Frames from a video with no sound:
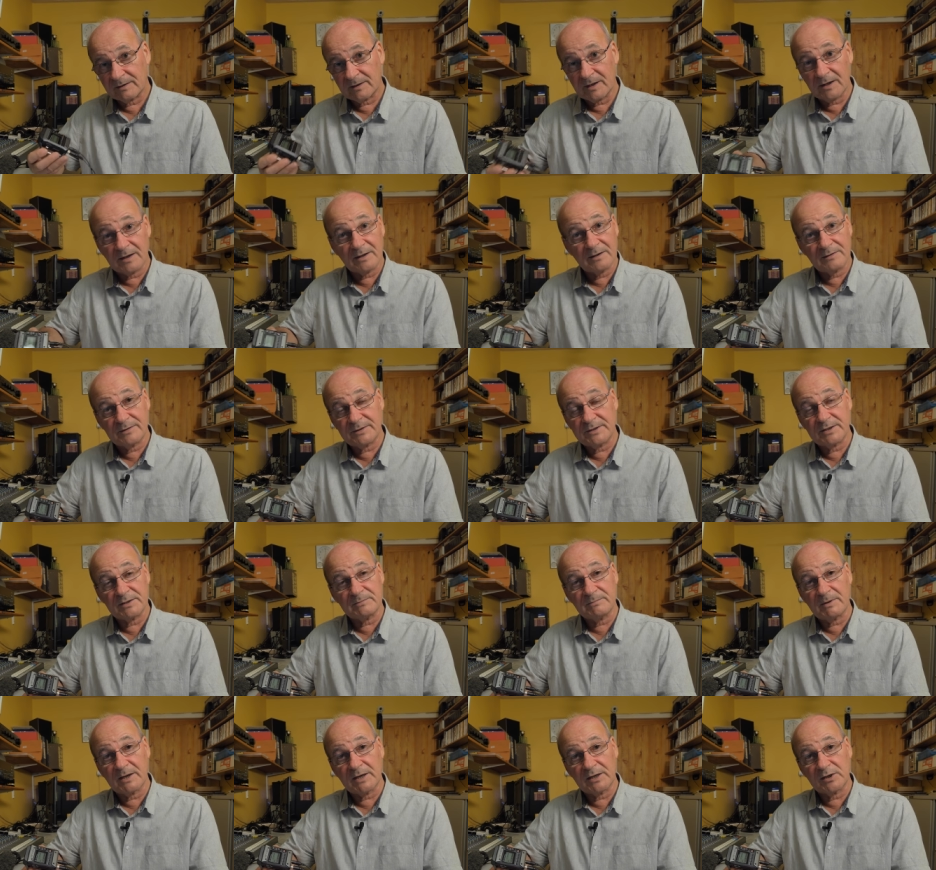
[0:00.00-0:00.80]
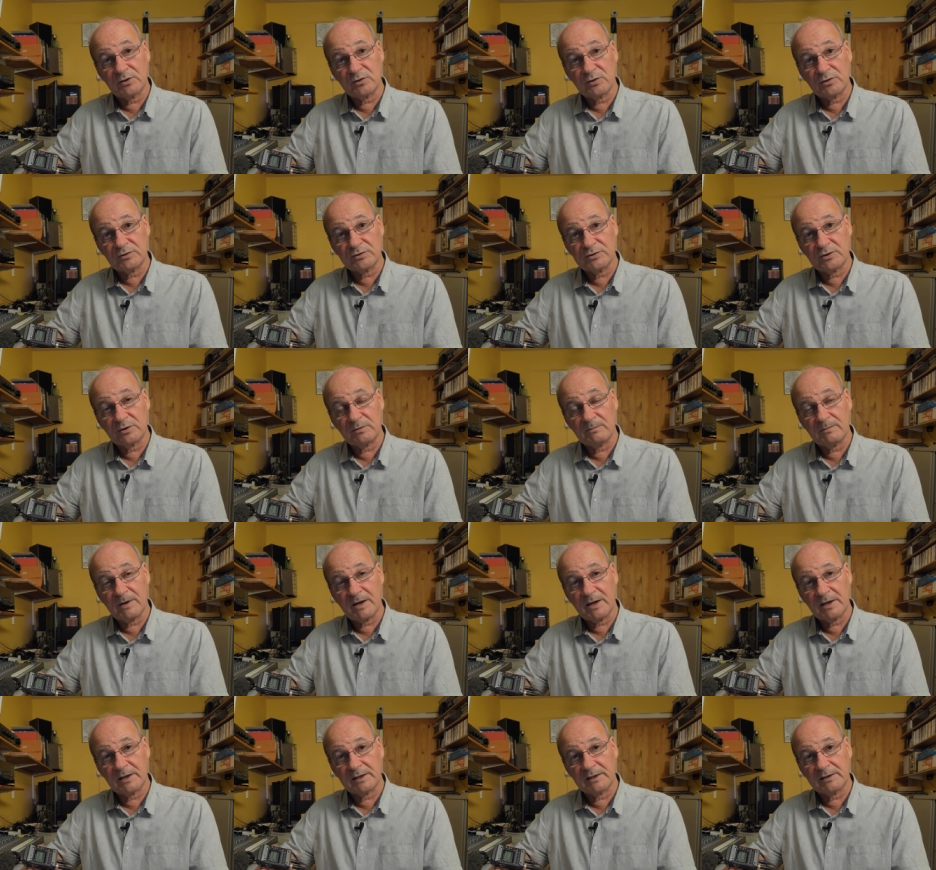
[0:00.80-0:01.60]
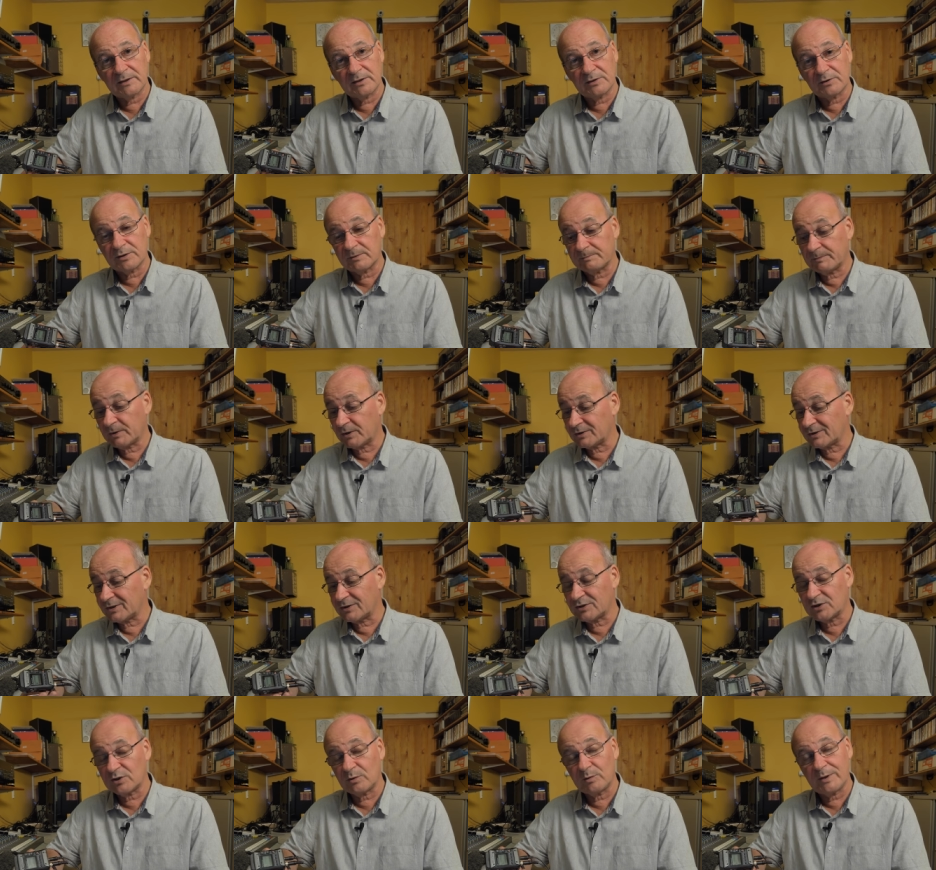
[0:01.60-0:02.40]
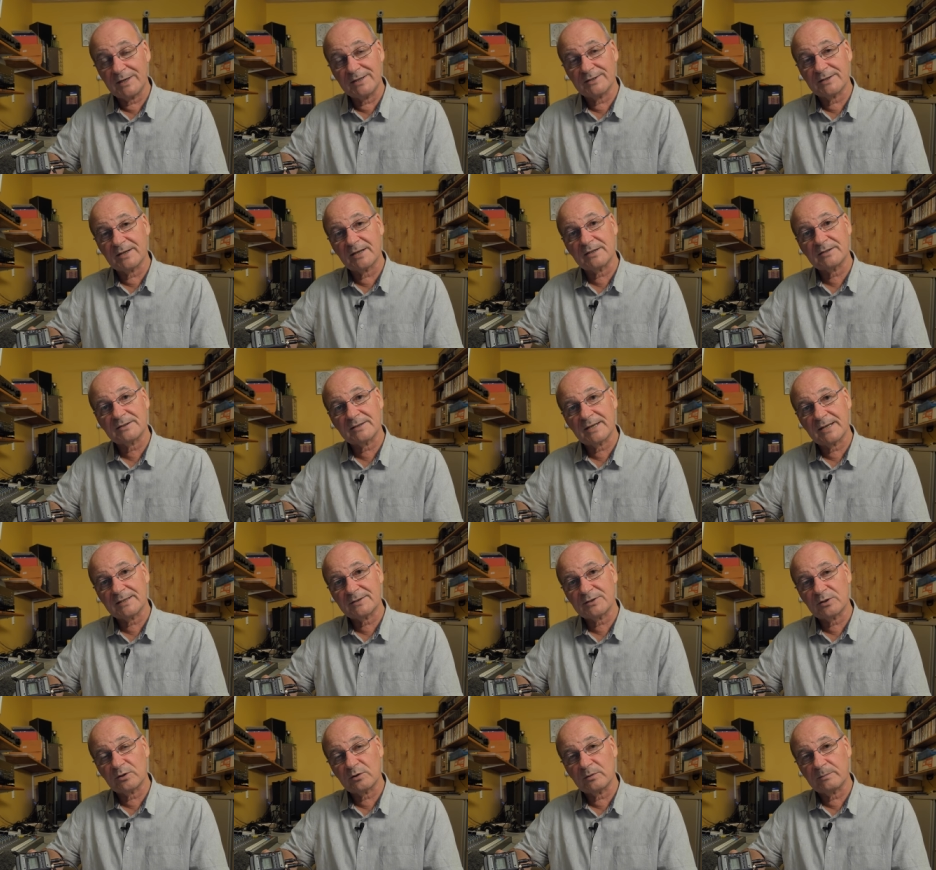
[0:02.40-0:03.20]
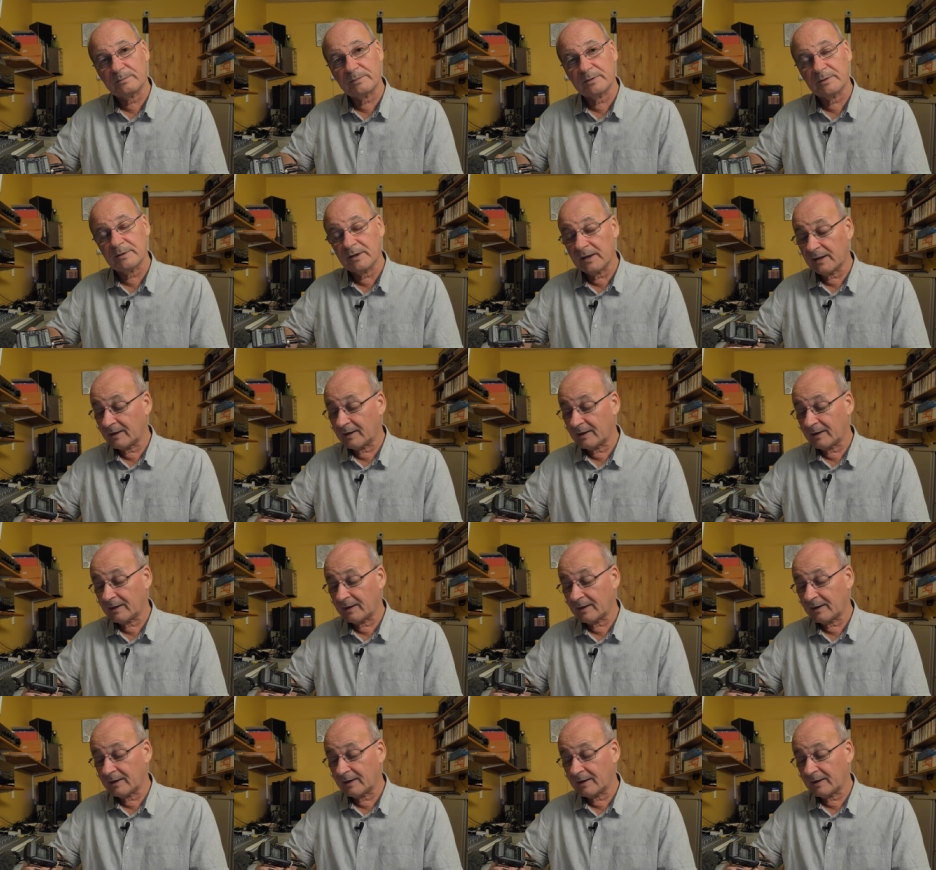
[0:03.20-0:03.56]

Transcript: uh, this is my go-to mic you know because it's so easy to set up